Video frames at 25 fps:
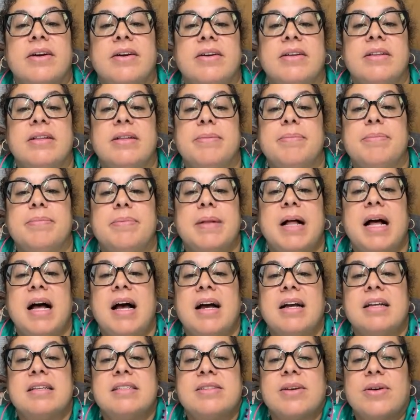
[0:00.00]
The
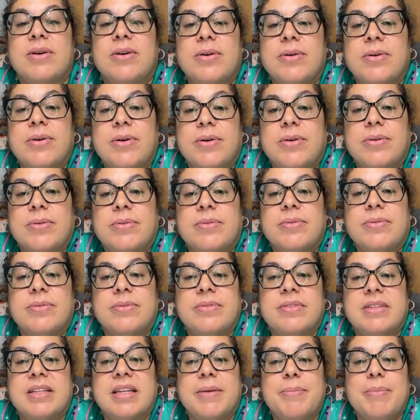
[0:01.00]
blocks,
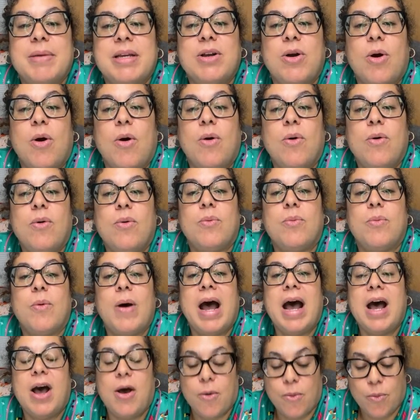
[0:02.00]
let me go. Oh,
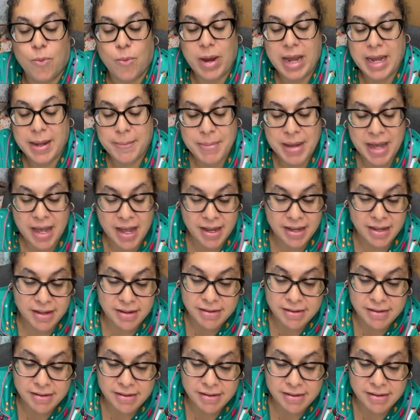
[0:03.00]
wow, way back.